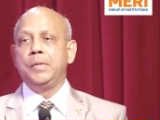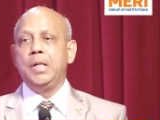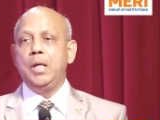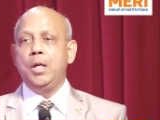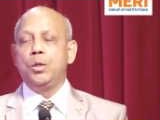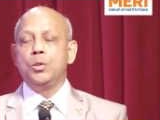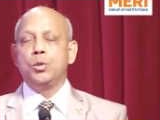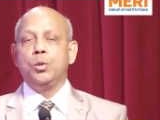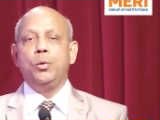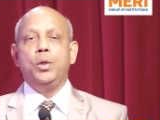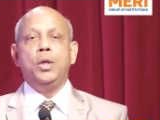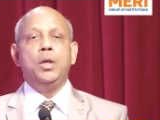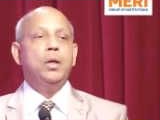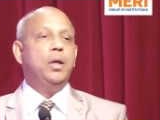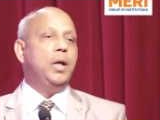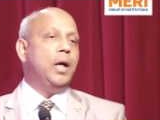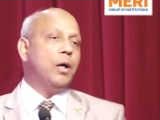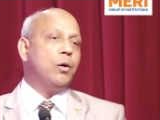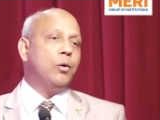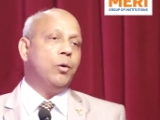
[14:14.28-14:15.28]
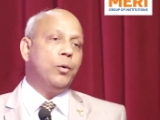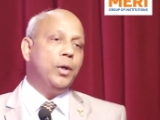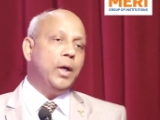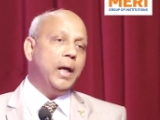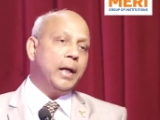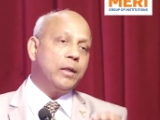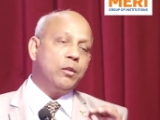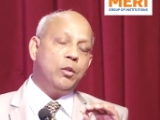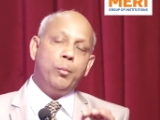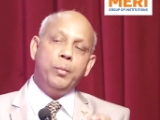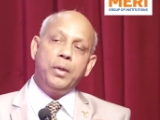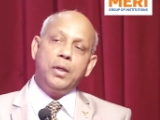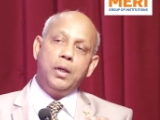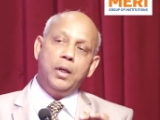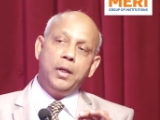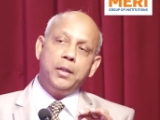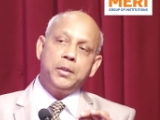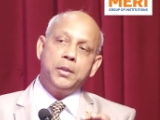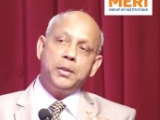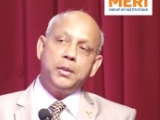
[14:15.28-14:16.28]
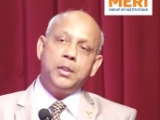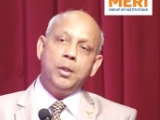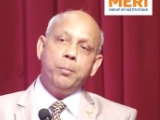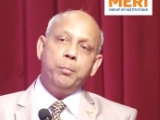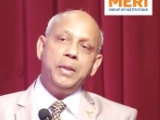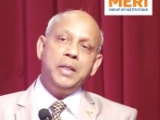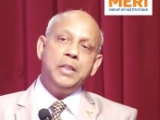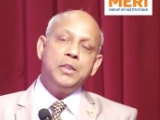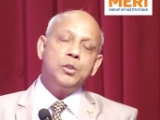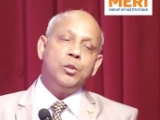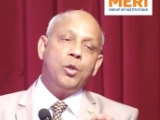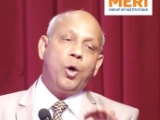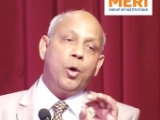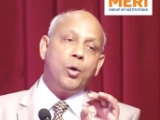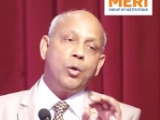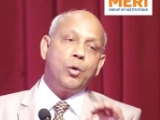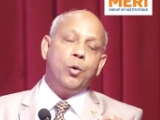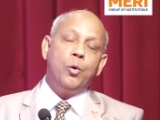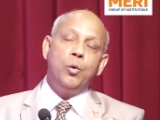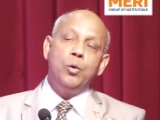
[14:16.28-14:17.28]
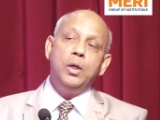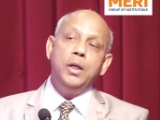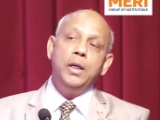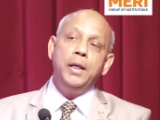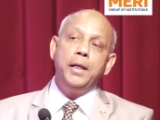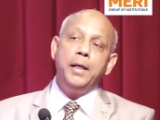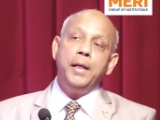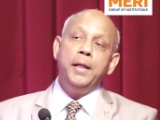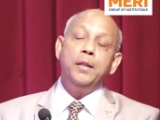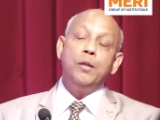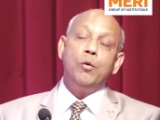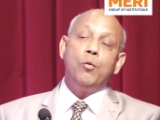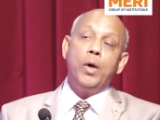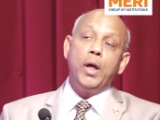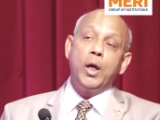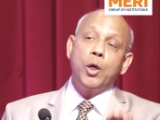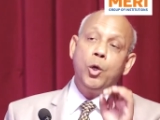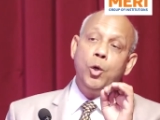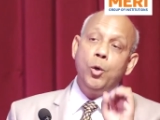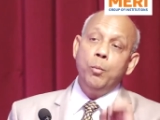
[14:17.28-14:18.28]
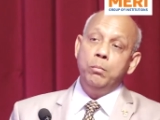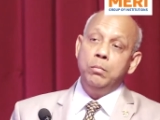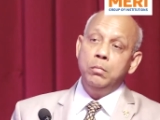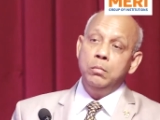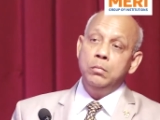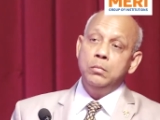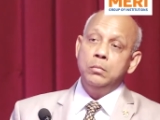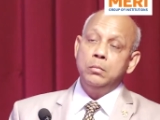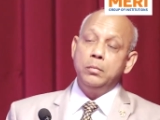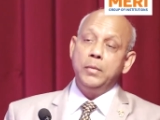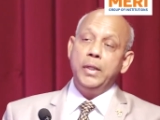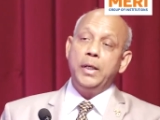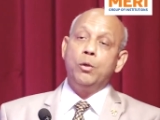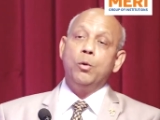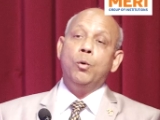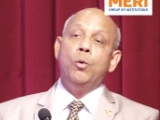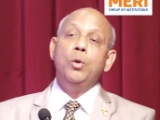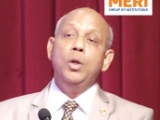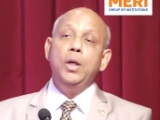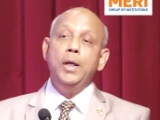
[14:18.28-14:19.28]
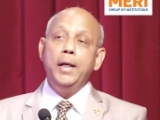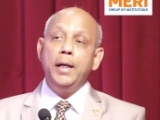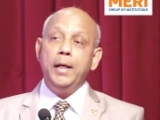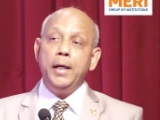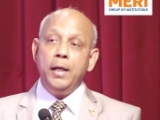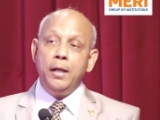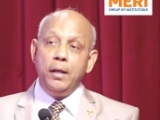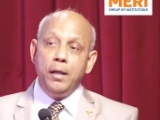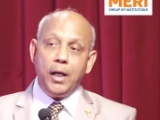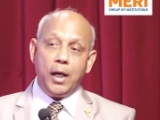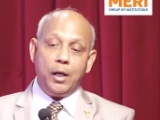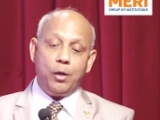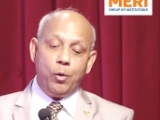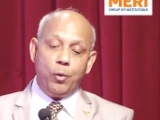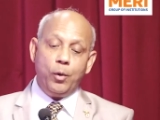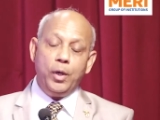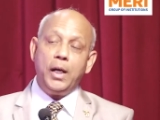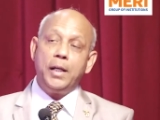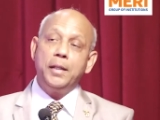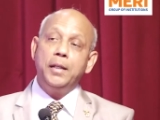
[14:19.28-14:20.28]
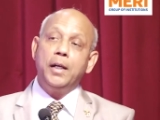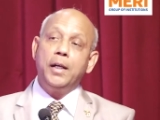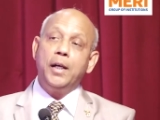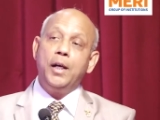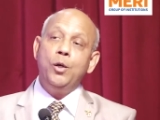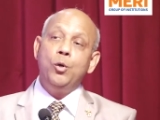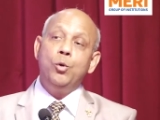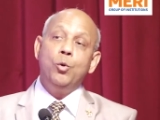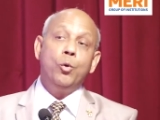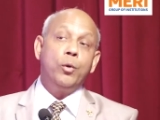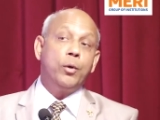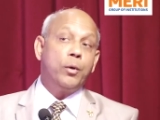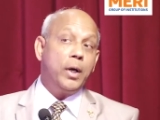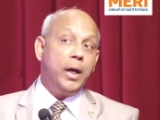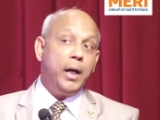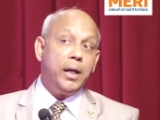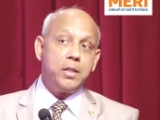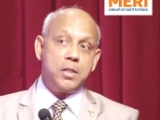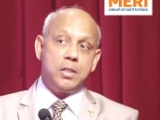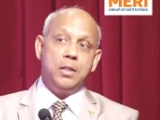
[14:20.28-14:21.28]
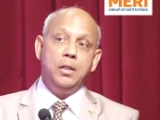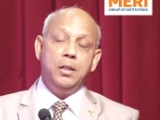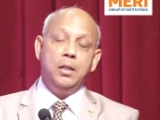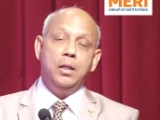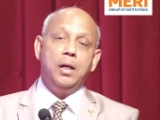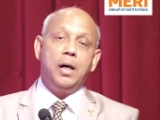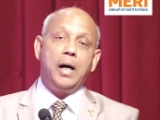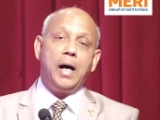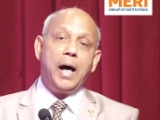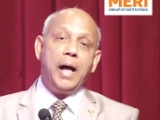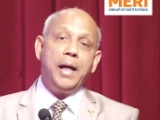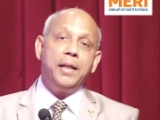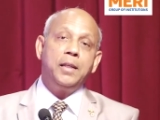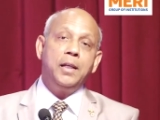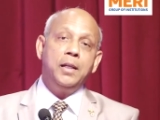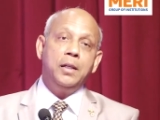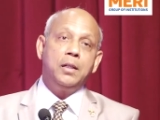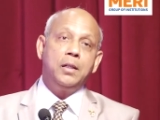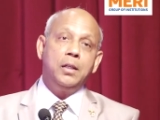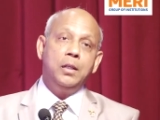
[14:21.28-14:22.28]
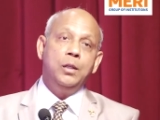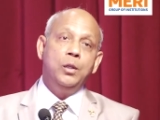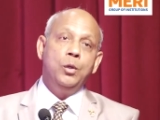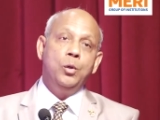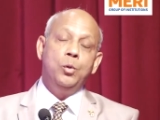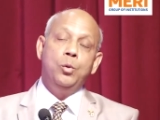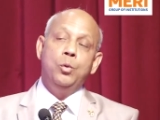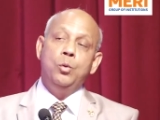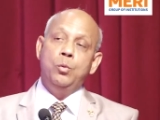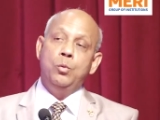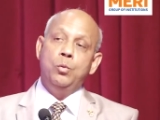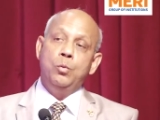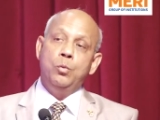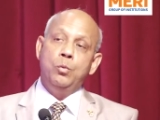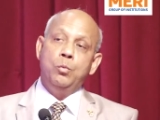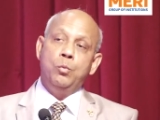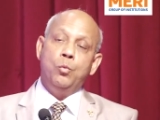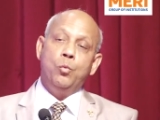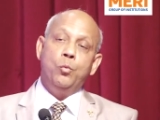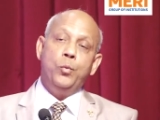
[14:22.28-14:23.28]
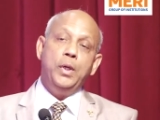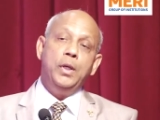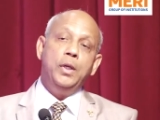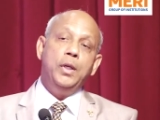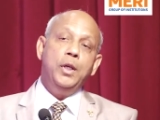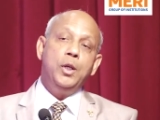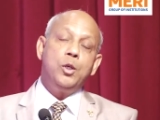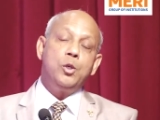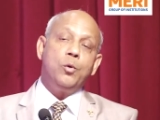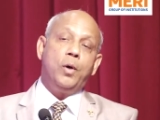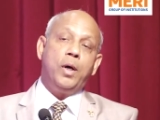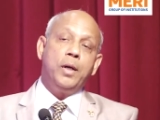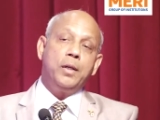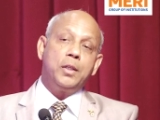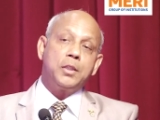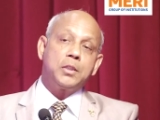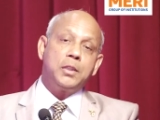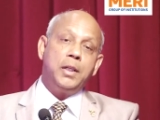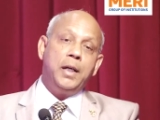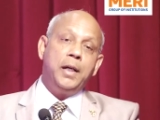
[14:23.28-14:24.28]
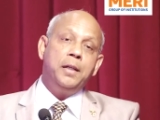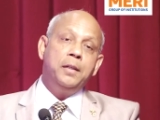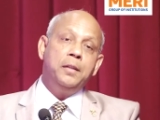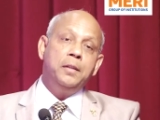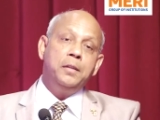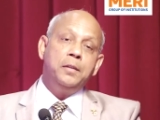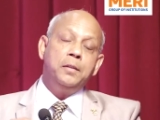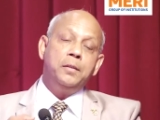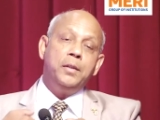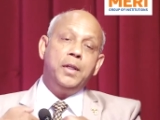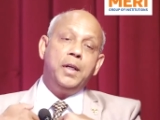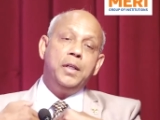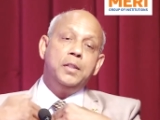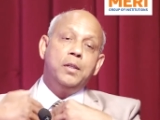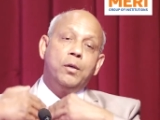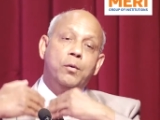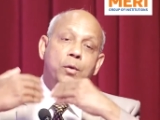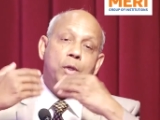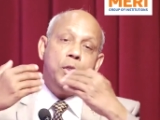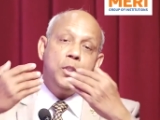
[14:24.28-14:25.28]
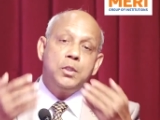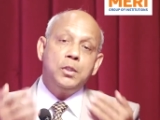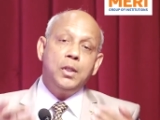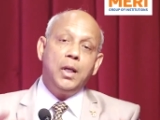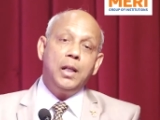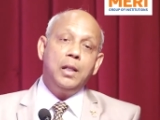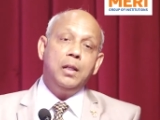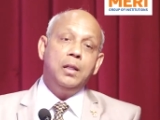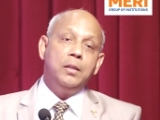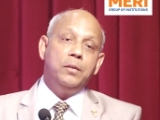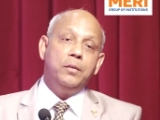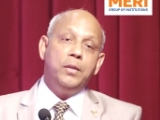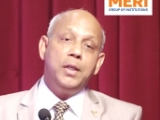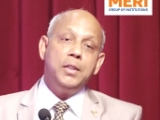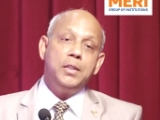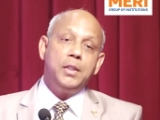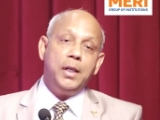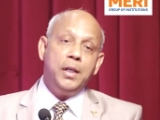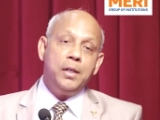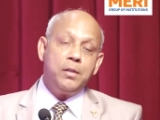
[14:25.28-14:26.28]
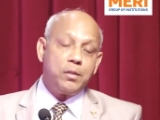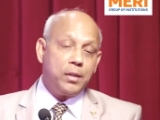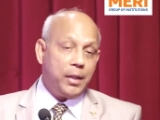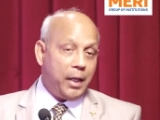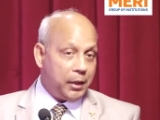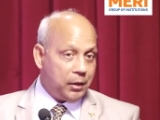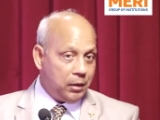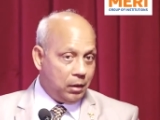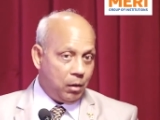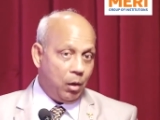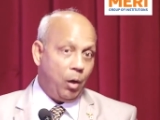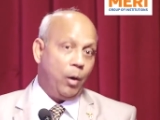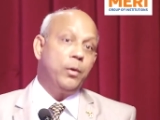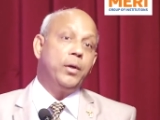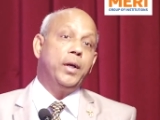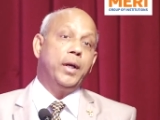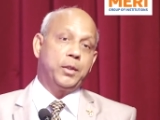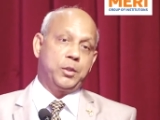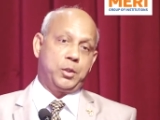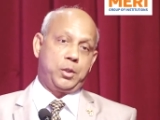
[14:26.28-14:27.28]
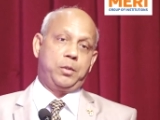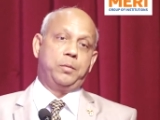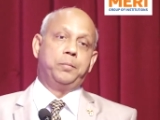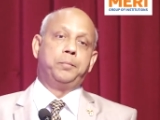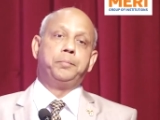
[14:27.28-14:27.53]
So India-Korea economic relationship is not only in the vacuum, that only India-Korea they can do great. I think we need to understand there is a regional, there is an international context.